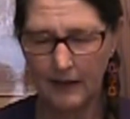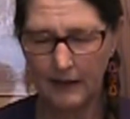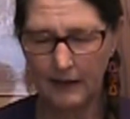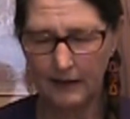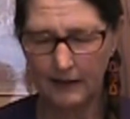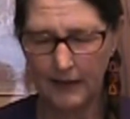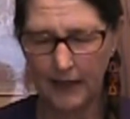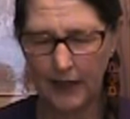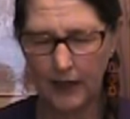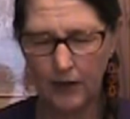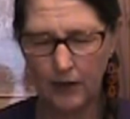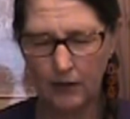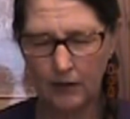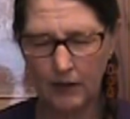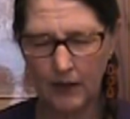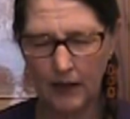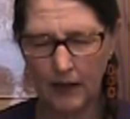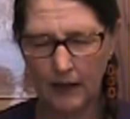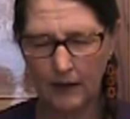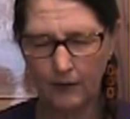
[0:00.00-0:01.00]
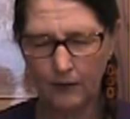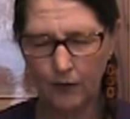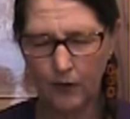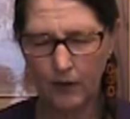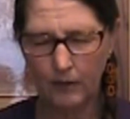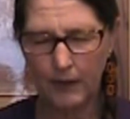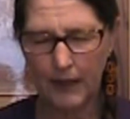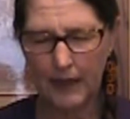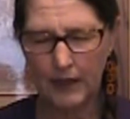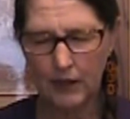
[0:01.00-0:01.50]
Thank you, God, for
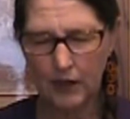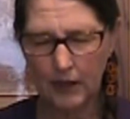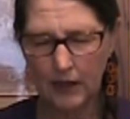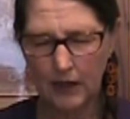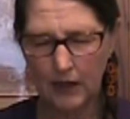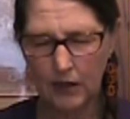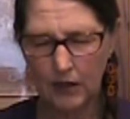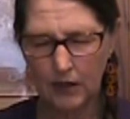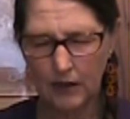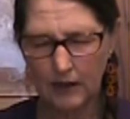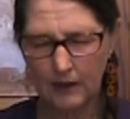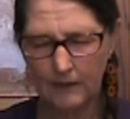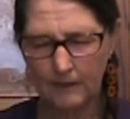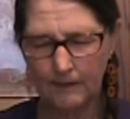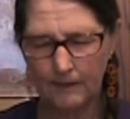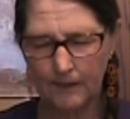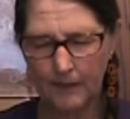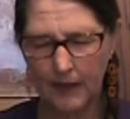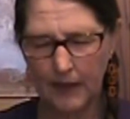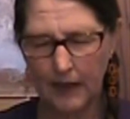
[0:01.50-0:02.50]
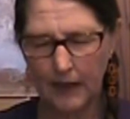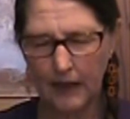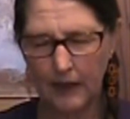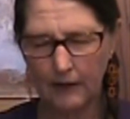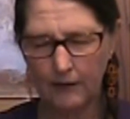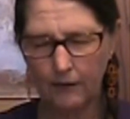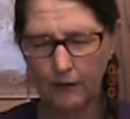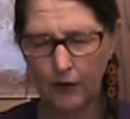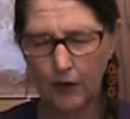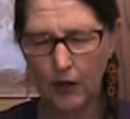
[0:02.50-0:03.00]
imagination
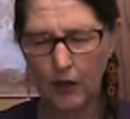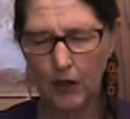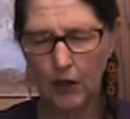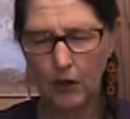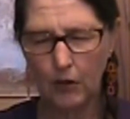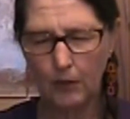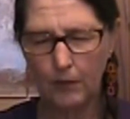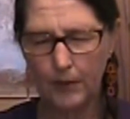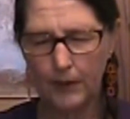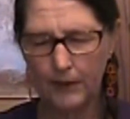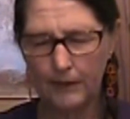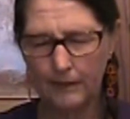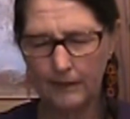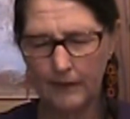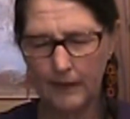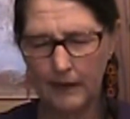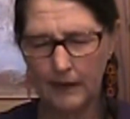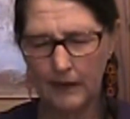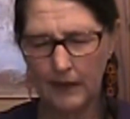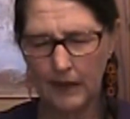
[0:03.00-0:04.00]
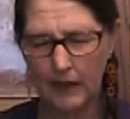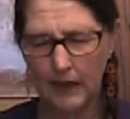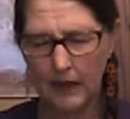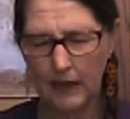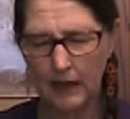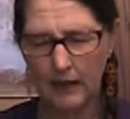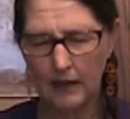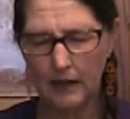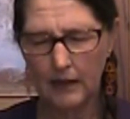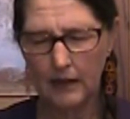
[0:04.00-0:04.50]
and for hope
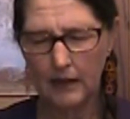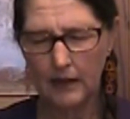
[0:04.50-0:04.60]
and